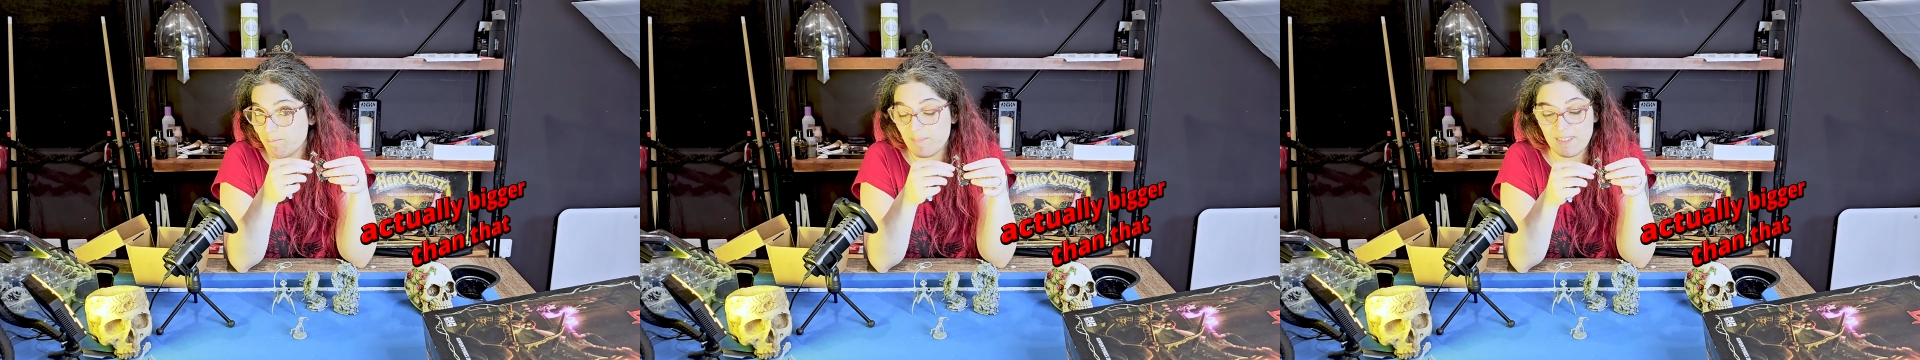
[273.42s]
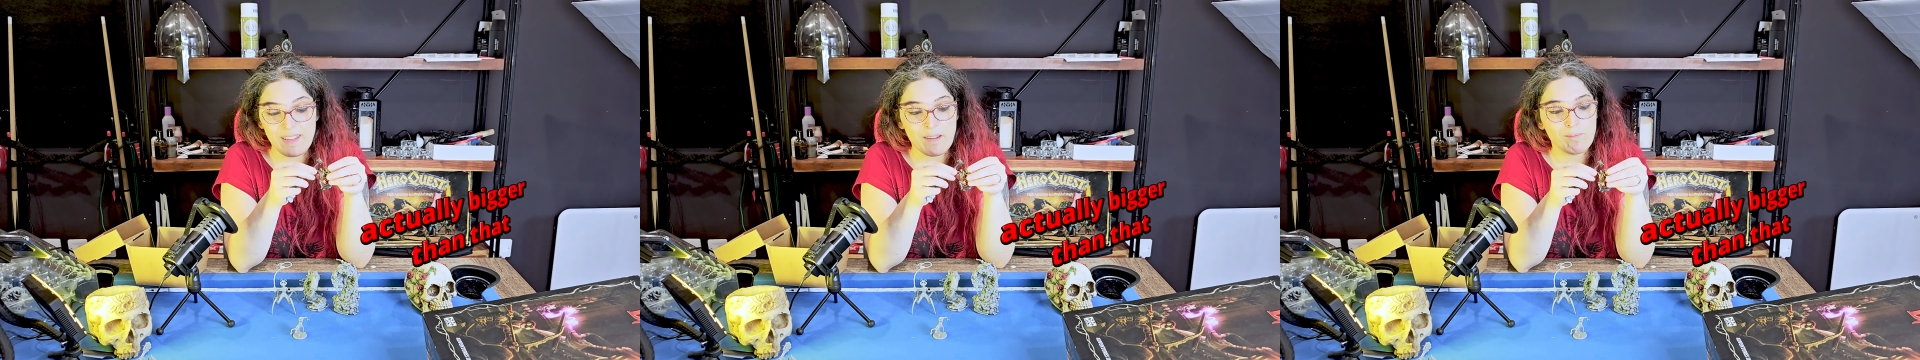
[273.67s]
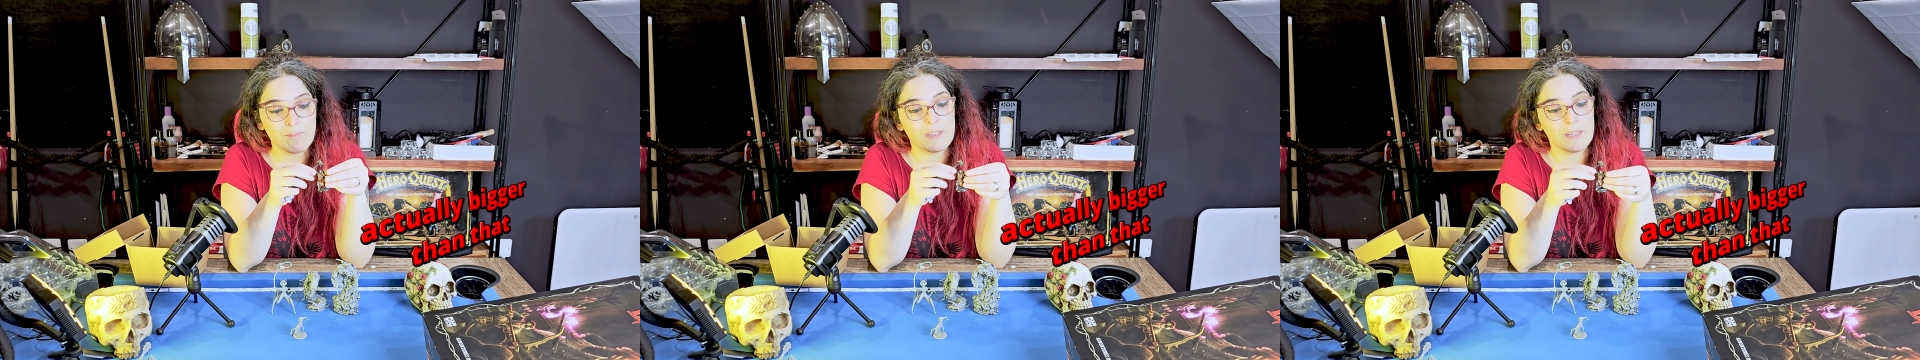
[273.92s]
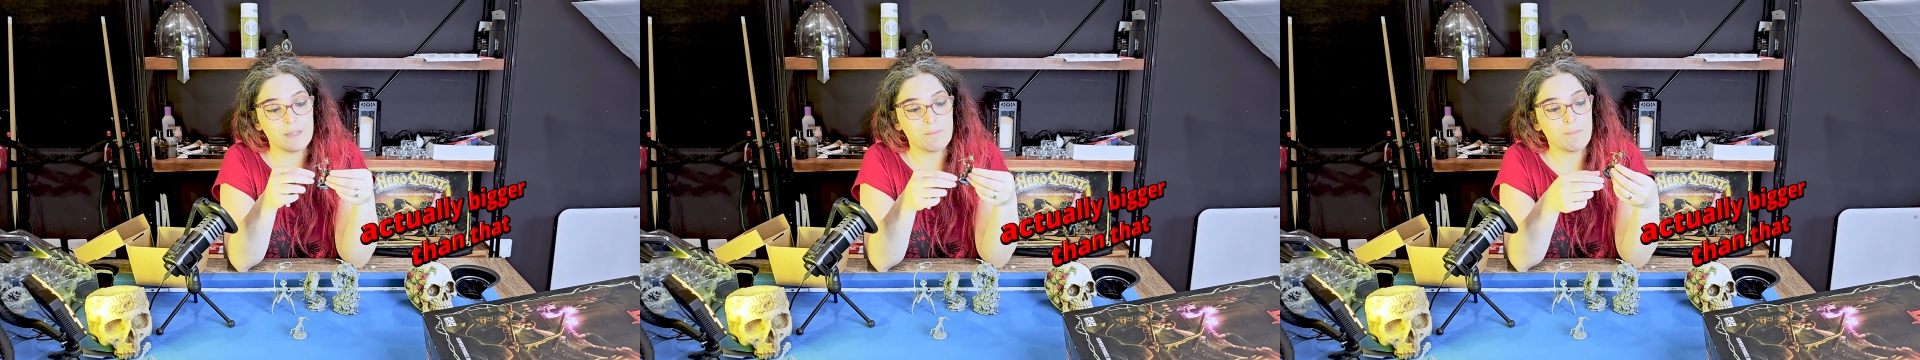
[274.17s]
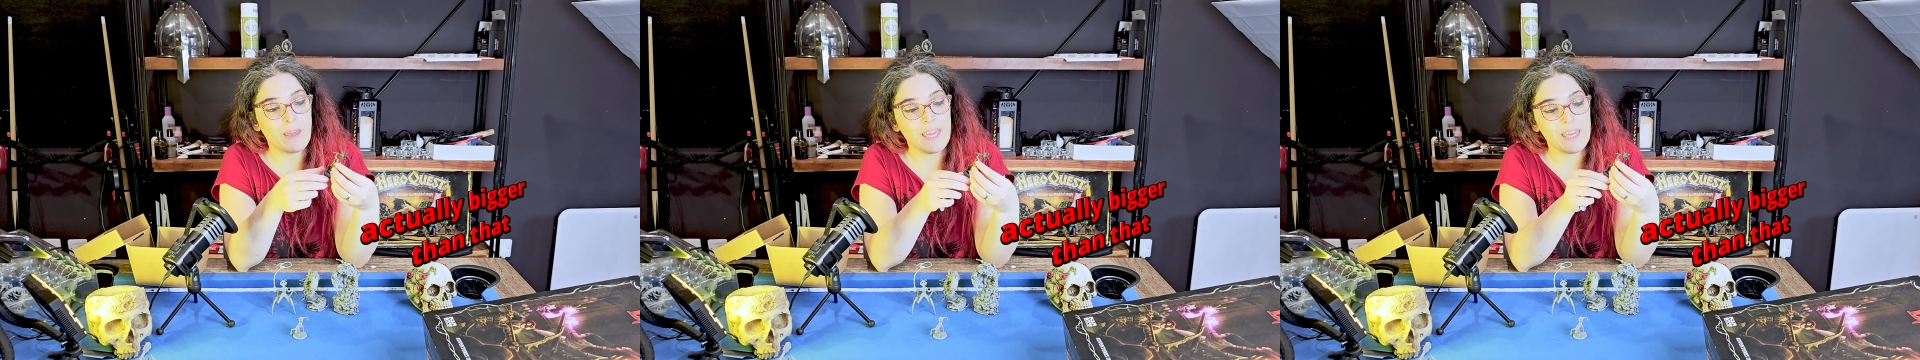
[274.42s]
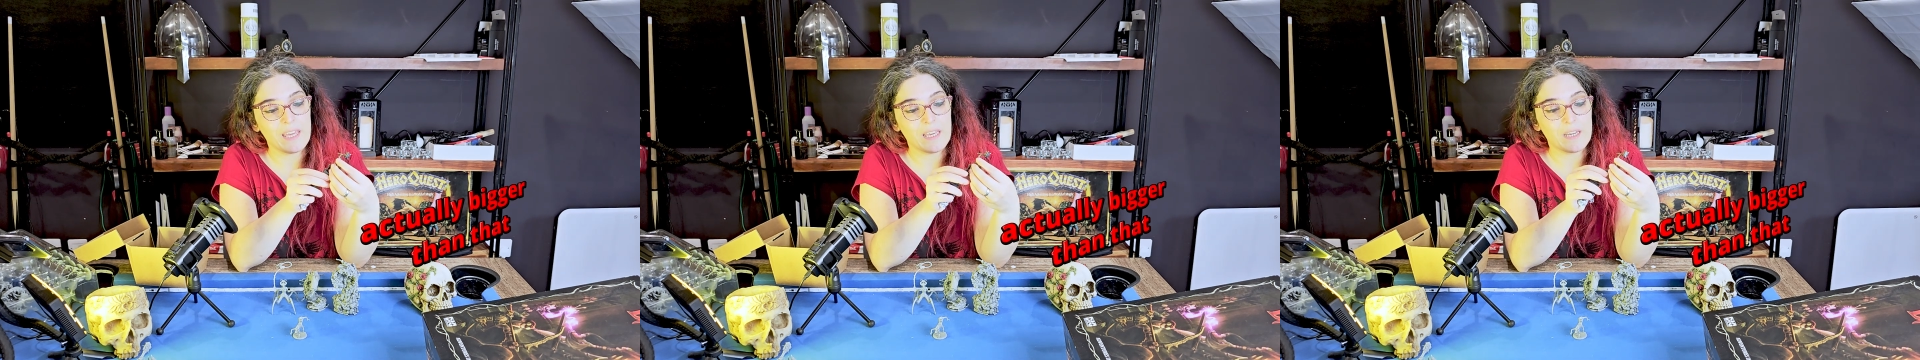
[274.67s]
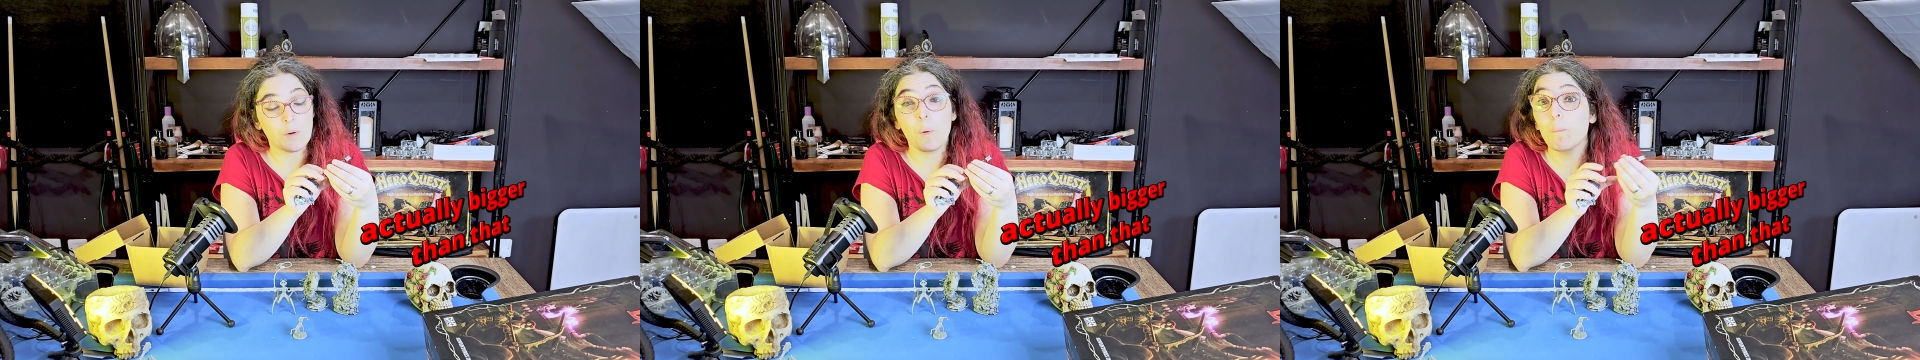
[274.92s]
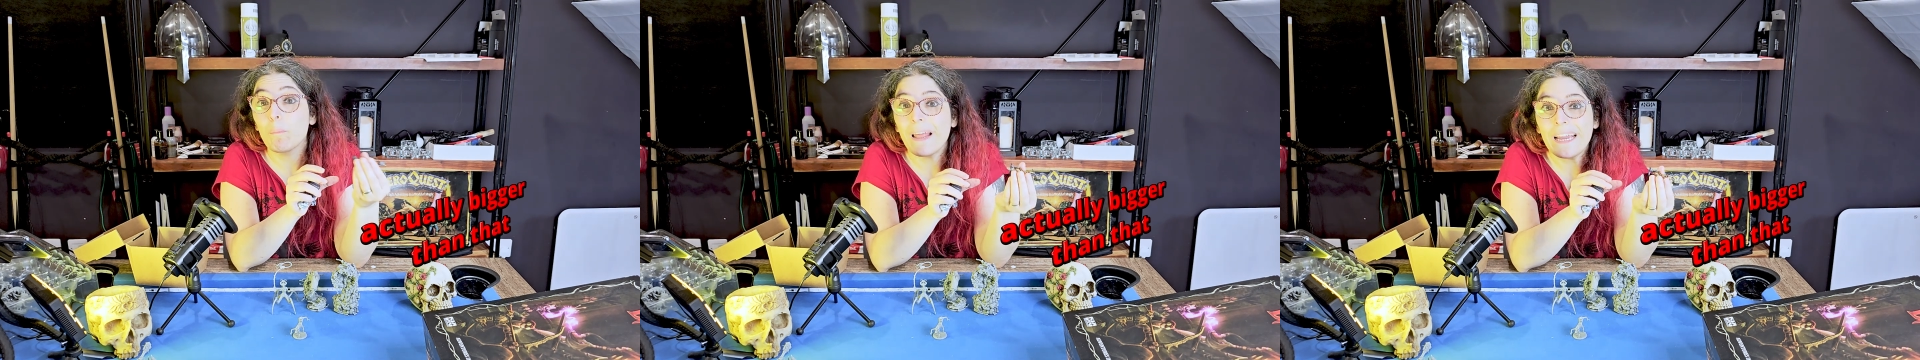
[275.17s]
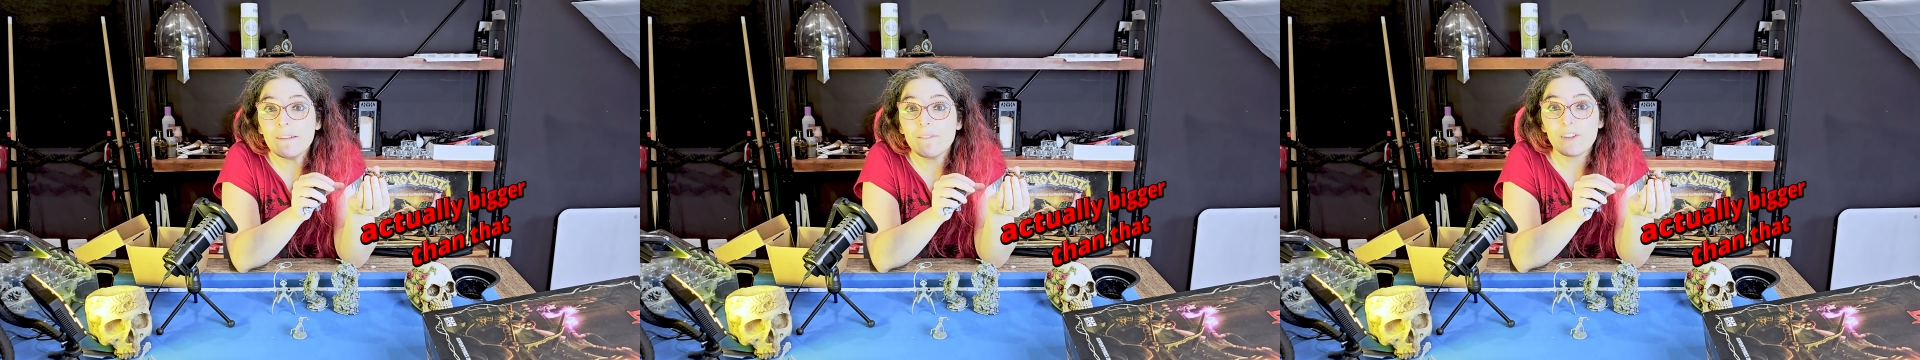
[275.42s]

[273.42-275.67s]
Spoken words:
some may complain